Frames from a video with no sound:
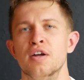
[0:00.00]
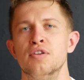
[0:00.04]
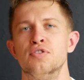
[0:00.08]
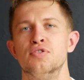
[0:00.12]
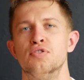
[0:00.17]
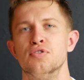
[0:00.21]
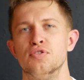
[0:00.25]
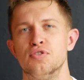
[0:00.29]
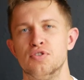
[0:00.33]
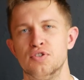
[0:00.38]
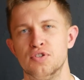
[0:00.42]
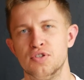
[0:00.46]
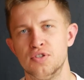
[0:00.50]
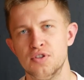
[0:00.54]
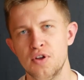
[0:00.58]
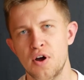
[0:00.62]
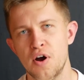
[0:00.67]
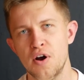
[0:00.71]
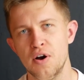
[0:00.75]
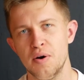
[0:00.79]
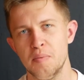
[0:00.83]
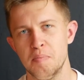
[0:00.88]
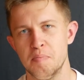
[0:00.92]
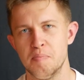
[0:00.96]
to
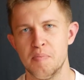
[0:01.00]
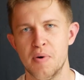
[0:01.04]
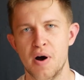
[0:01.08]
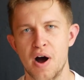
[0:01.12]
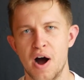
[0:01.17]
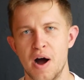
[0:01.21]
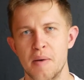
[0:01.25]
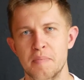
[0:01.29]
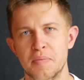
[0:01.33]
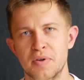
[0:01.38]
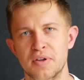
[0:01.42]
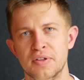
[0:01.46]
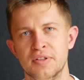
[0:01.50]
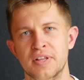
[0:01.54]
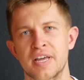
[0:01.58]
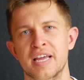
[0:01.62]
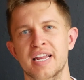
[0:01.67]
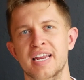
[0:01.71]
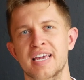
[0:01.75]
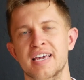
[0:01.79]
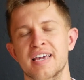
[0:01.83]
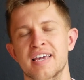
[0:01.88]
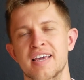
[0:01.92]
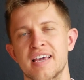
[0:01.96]
start
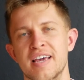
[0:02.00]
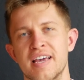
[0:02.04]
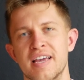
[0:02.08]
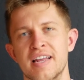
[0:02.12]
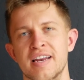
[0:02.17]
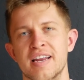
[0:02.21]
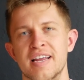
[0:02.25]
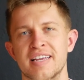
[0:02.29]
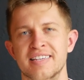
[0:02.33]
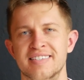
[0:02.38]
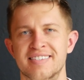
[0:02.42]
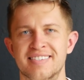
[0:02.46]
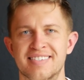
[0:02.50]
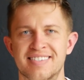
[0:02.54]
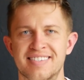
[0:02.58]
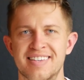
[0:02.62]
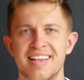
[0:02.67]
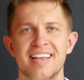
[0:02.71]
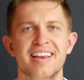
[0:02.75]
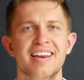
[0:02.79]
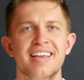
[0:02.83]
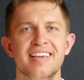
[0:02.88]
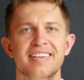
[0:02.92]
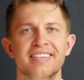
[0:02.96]
populating in
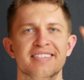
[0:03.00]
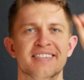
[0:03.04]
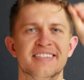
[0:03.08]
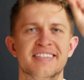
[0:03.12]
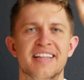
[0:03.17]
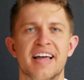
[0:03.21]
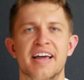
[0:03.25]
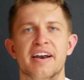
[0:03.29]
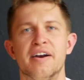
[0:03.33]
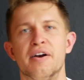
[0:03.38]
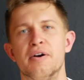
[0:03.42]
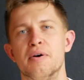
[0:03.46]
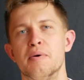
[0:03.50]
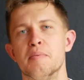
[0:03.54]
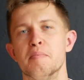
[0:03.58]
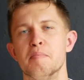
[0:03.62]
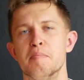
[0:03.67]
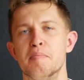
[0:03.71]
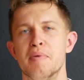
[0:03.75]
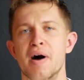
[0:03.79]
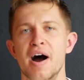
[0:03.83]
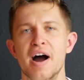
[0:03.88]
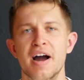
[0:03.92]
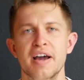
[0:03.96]
cities that are
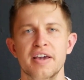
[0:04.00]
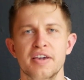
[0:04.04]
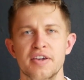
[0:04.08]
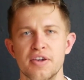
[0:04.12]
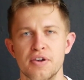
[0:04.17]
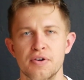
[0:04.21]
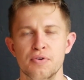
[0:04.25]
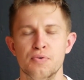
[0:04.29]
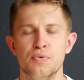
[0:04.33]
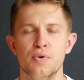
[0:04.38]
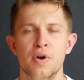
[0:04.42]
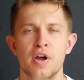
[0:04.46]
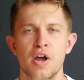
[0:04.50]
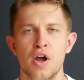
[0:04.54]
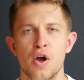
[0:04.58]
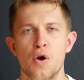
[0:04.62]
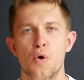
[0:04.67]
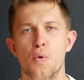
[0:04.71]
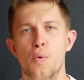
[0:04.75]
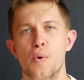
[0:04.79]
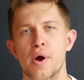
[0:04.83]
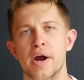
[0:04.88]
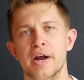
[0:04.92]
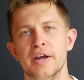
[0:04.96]
by you
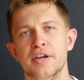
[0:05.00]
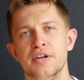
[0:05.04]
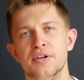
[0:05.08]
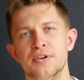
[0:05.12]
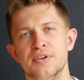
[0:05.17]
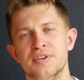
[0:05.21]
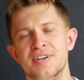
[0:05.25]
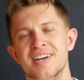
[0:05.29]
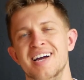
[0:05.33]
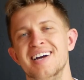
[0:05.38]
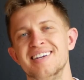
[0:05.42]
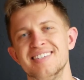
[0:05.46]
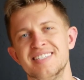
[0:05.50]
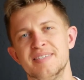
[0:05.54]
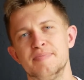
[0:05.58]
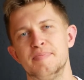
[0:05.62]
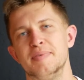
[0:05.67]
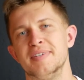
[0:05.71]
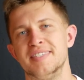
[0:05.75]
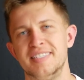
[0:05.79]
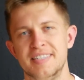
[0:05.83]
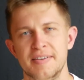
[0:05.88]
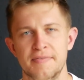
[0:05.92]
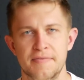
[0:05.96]
where you're not
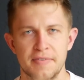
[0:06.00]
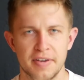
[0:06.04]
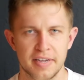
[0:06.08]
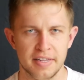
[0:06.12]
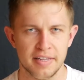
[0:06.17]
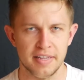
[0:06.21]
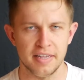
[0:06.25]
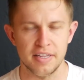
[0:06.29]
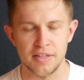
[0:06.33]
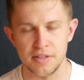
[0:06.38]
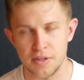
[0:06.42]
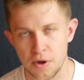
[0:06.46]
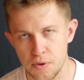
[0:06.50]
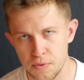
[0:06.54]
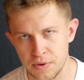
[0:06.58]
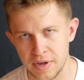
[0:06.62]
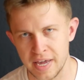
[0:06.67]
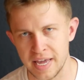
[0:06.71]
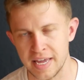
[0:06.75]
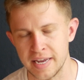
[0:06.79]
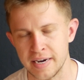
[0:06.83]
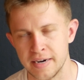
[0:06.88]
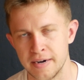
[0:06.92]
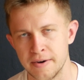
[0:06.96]
specifically
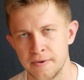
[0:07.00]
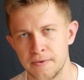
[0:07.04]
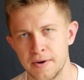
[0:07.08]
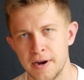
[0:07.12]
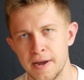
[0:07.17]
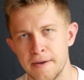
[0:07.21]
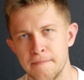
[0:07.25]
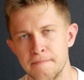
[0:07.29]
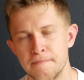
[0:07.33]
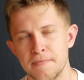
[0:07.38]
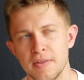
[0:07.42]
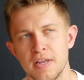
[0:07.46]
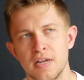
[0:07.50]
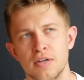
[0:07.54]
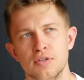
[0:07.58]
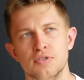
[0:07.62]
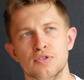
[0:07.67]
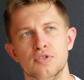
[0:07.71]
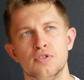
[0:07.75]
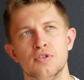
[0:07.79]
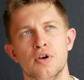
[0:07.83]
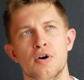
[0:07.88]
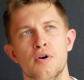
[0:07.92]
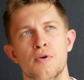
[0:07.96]
located, right?
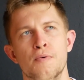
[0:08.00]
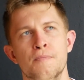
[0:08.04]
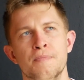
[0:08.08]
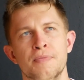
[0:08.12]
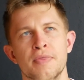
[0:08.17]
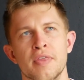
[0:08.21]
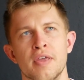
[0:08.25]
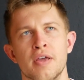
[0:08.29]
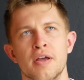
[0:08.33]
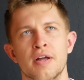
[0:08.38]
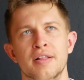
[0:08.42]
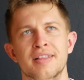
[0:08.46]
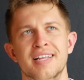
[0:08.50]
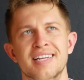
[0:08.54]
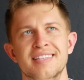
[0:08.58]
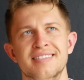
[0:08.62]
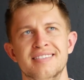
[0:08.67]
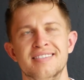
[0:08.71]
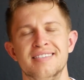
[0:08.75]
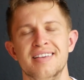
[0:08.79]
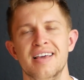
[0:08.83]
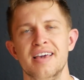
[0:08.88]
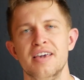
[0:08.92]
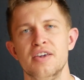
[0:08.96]
So let's
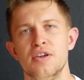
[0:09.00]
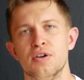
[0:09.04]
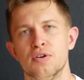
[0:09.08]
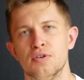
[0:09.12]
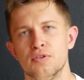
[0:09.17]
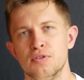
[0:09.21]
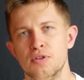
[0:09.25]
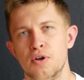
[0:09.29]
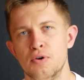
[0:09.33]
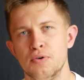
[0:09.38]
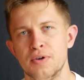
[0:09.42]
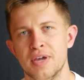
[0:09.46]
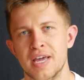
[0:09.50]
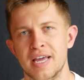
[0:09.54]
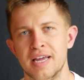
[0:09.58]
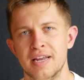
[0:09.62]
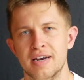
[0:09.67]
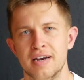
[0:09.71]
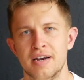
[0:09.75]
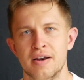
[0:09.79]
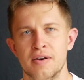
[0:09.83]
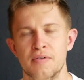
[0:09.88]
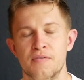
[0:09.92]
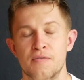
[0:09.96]
say you're
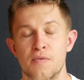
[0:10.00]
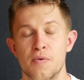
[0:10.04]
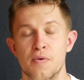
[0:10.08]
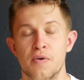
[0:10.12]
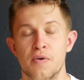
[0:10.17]
located